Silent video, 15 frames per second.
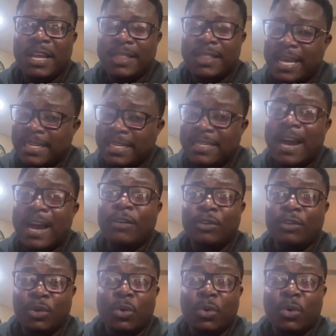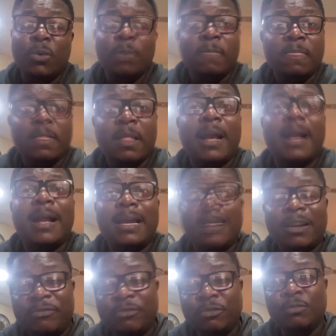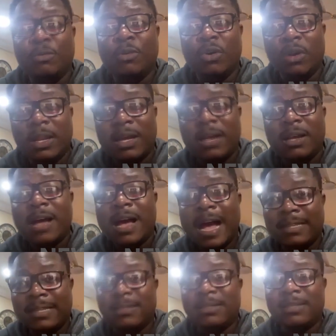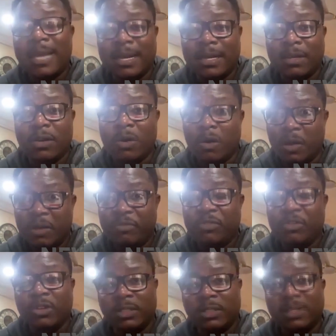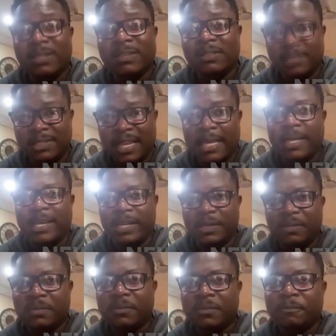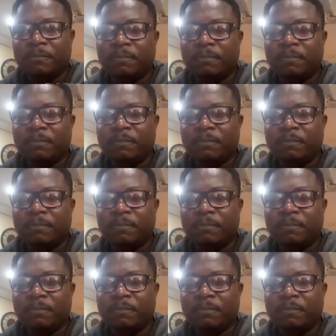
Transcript: And that is how low Ghana football has sunk, or if not sinking.